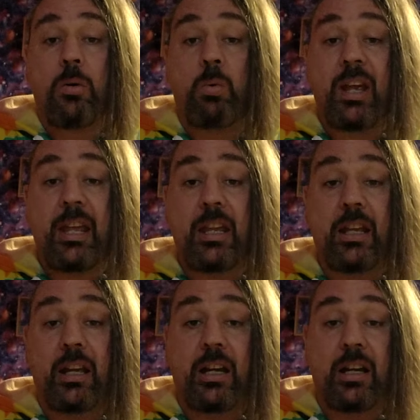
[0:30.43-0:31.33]

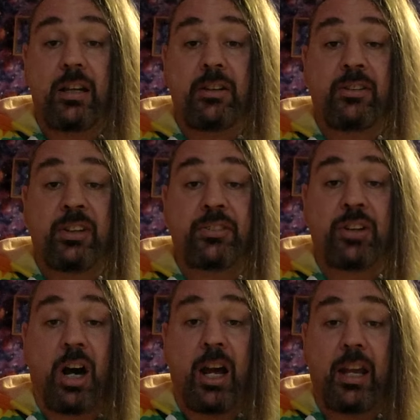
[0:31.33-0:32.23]
we
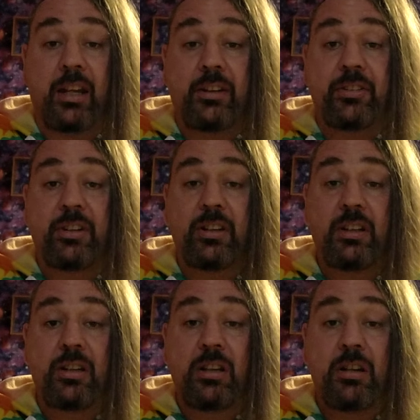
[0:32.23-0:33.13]
decide
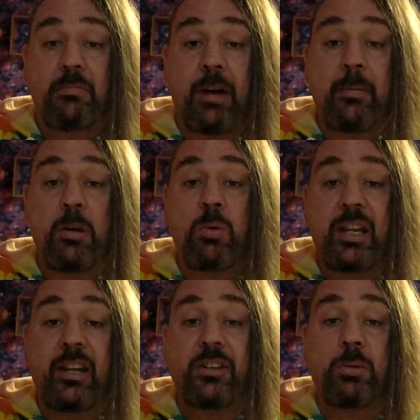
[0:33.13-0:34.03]
maybe we
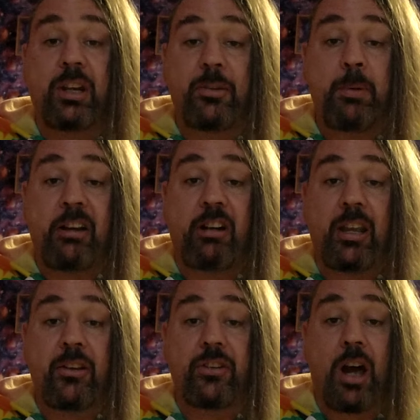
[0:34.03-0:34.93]
need to
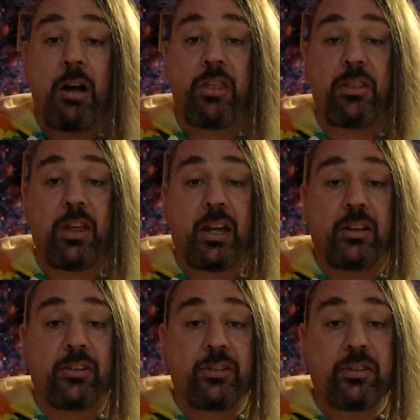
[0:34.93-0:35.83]
experience other
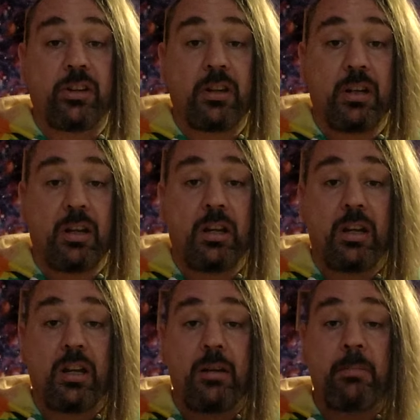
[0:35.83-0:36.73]
things.
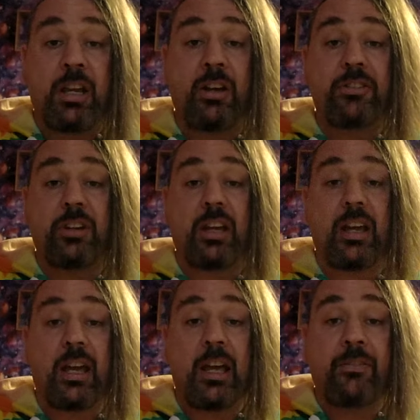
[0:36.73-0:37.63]
Because
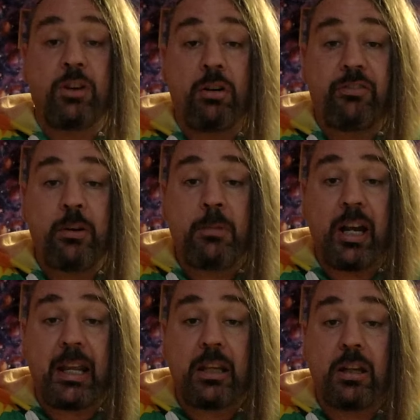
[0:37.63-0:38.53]
if you're from
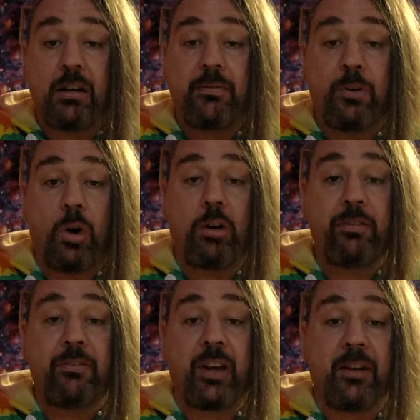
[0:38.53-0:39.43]
a 4th,
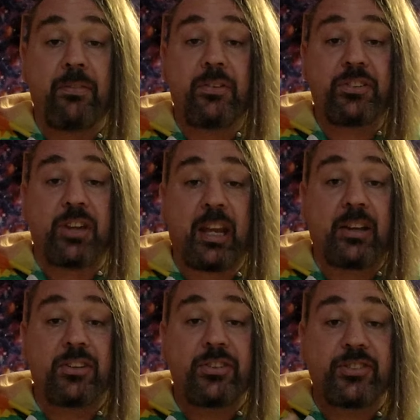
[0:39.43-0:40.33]
5th, 6th,
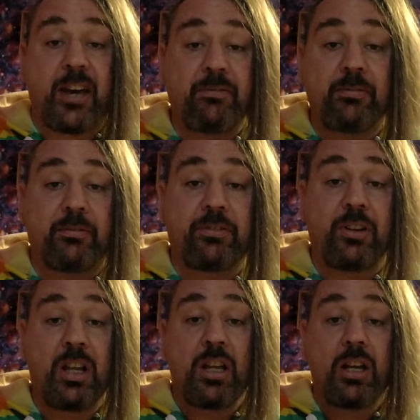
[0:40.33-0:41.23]
7th
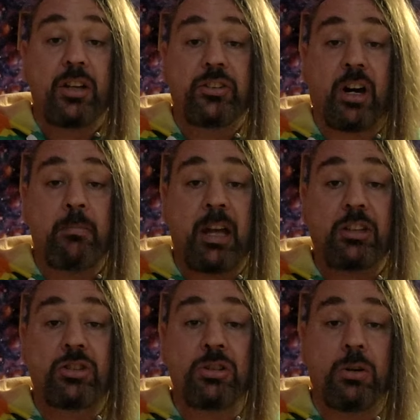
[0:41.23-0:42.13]

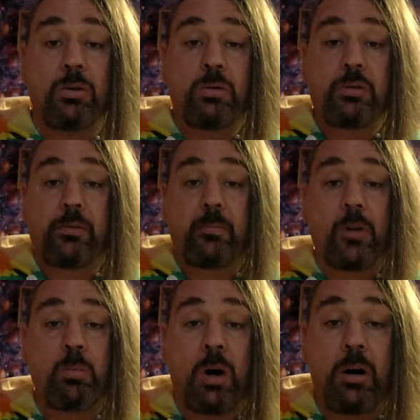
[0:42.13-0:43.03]
dimensional
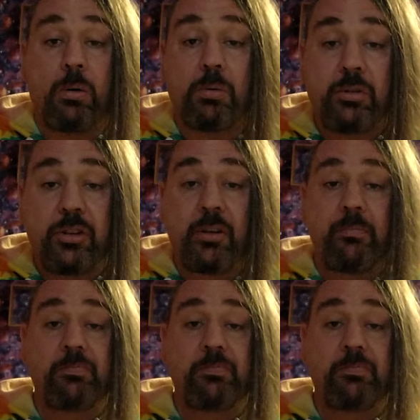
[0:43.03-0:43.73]
world,